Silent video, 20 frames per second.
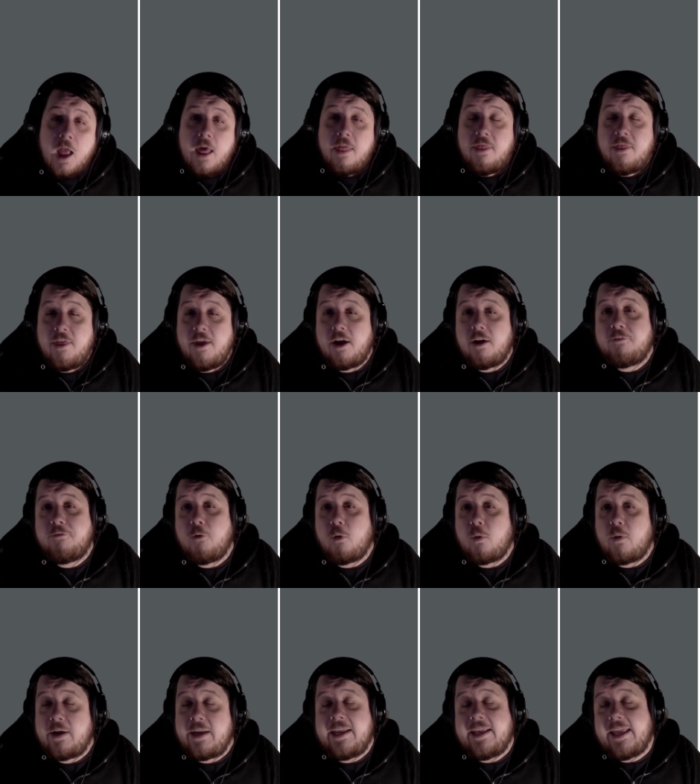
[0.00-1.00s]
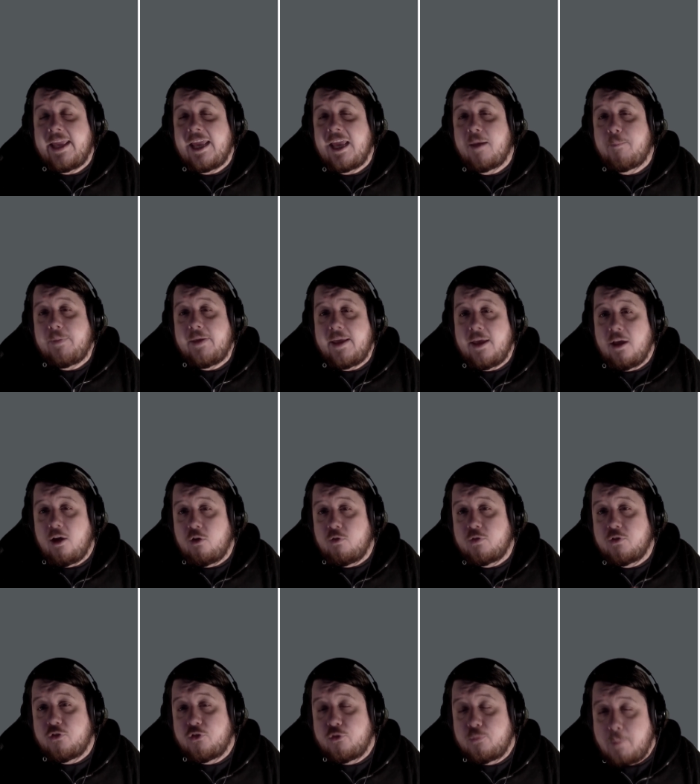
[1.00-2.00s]
Therefore, he can't be held
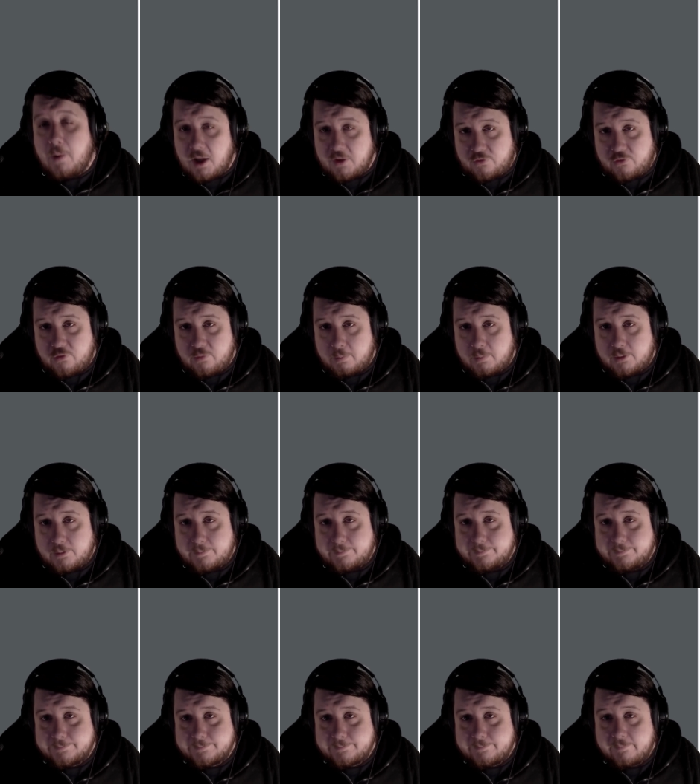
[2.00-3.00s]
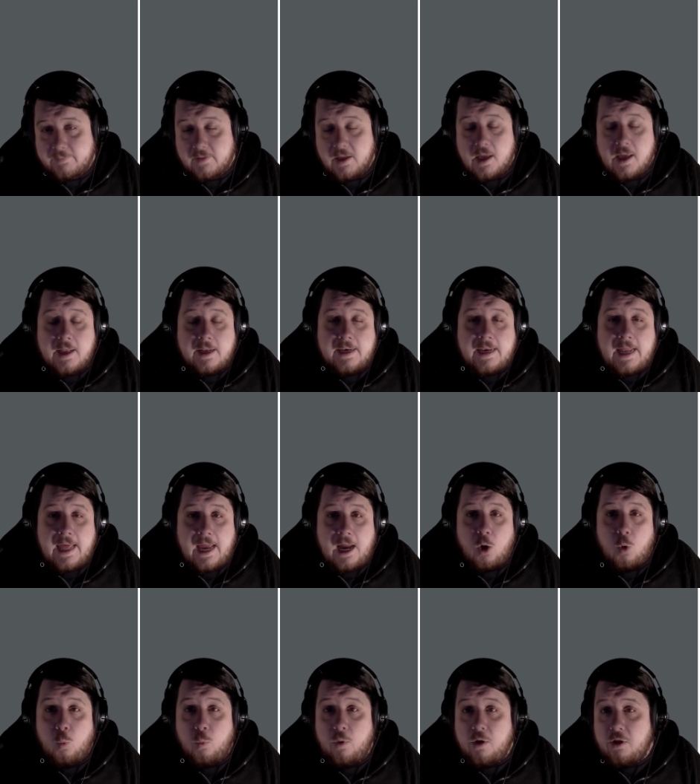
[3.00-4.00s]
responsible.
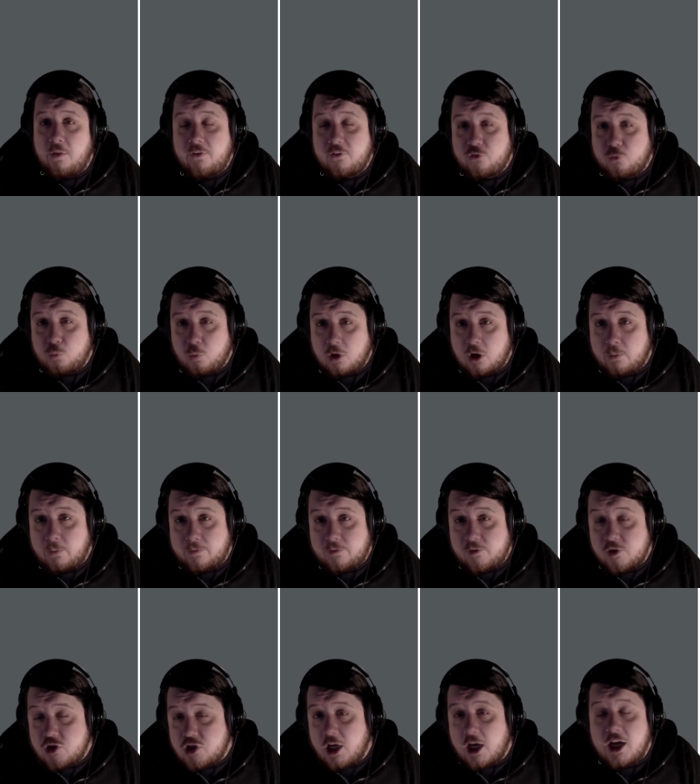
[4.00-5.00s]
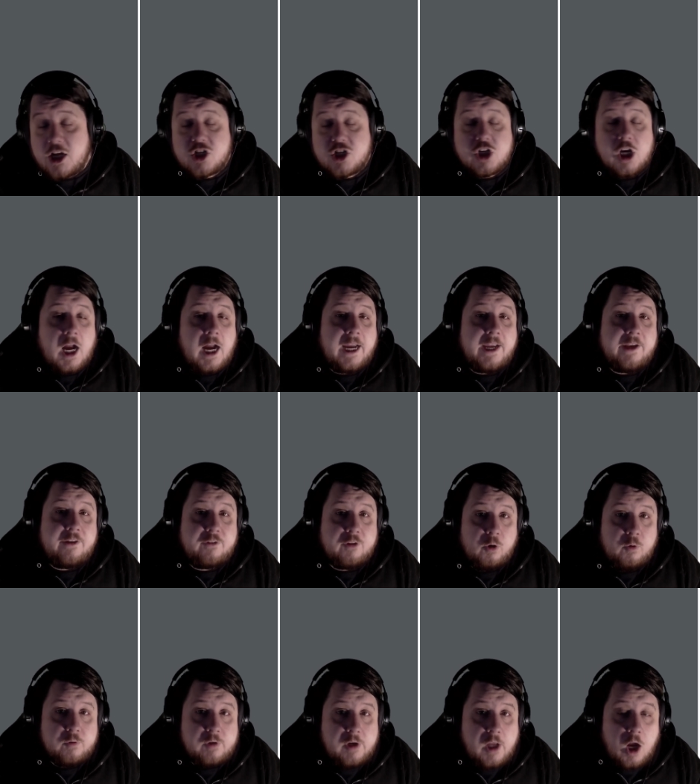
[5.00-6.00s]
Now, will this work with the judge? I
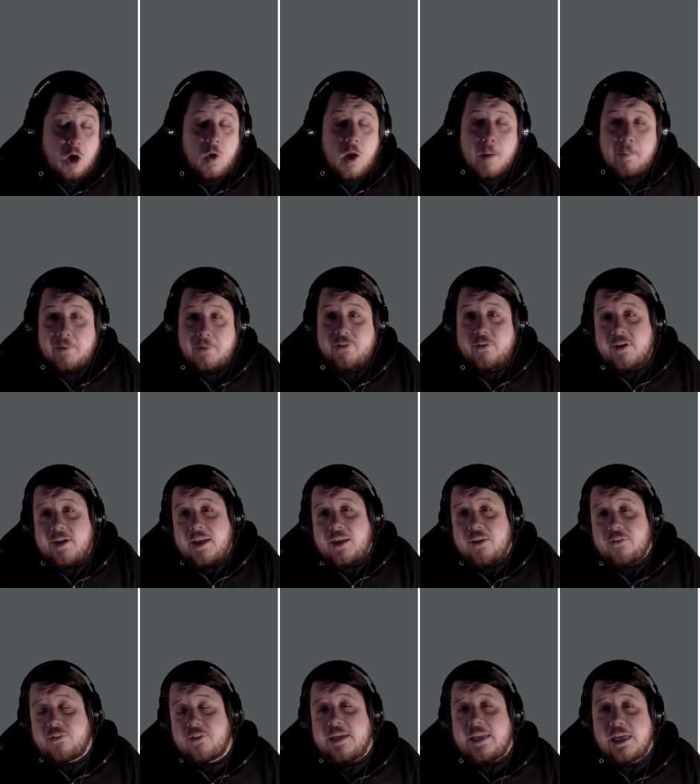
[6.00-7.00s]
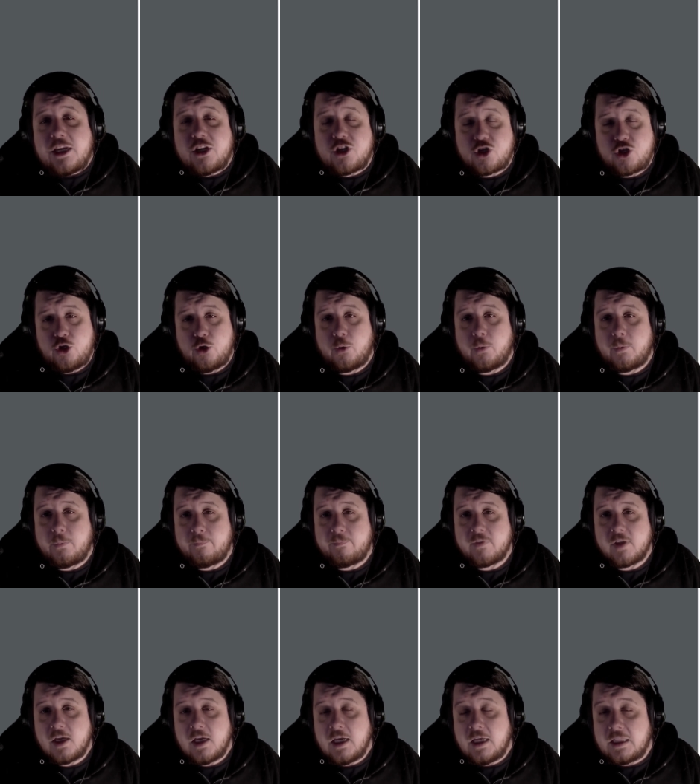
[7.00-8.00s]
don't know. But there is an issue.
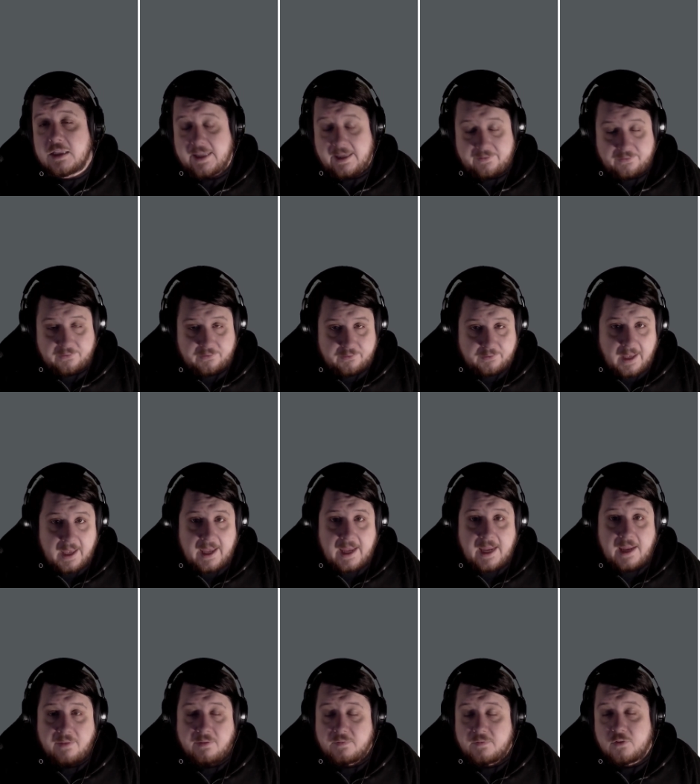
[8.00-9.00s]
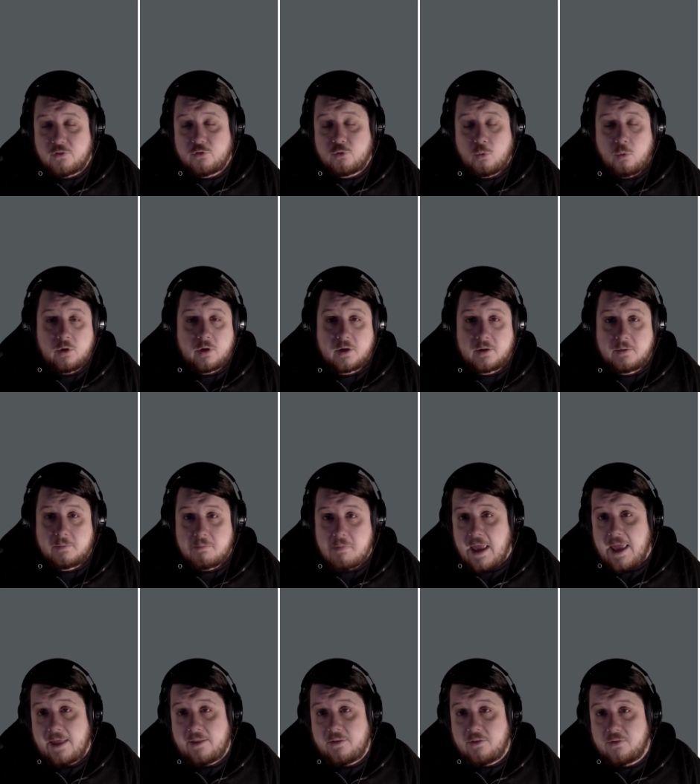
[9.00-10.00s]
Let's say that this order
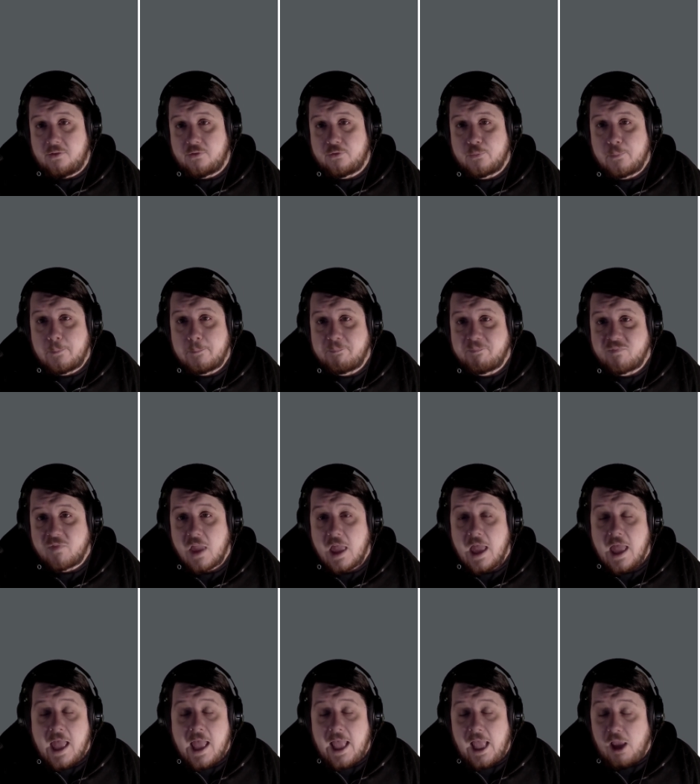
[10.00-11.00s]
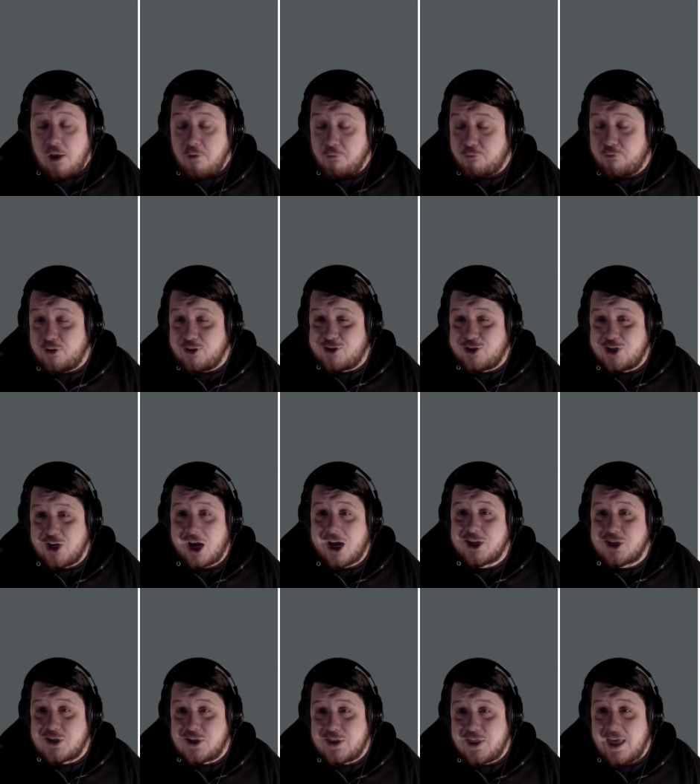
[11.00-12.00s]
ends. If the
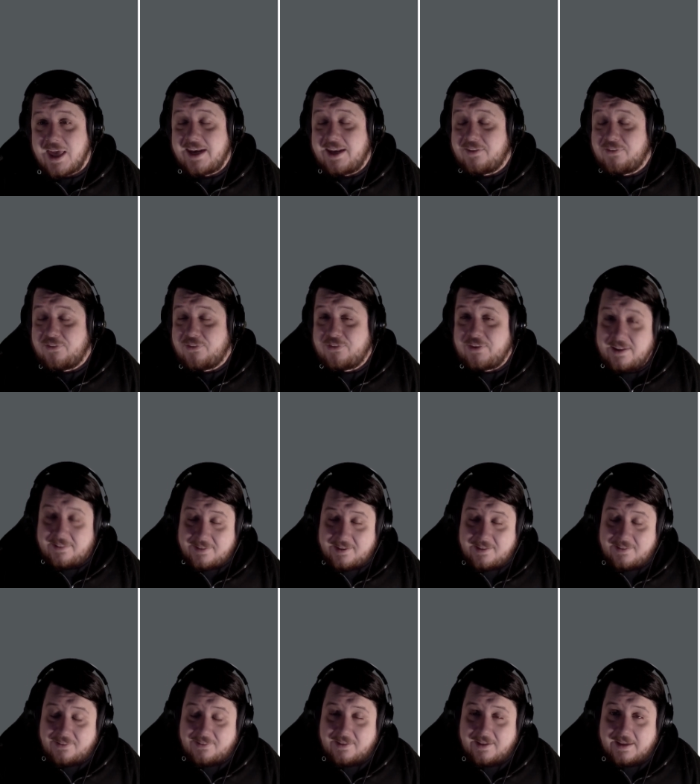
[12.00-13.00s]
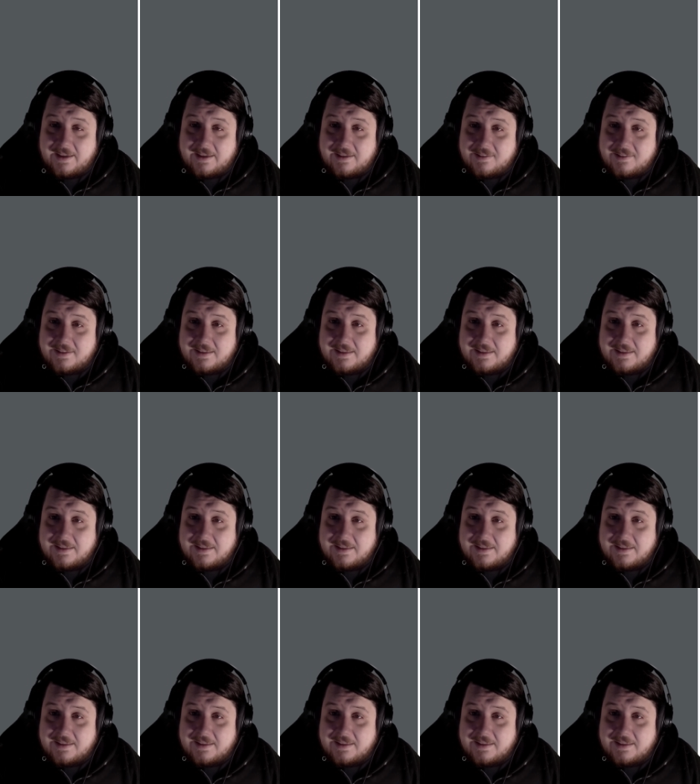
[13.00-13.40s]
judge then at sentencing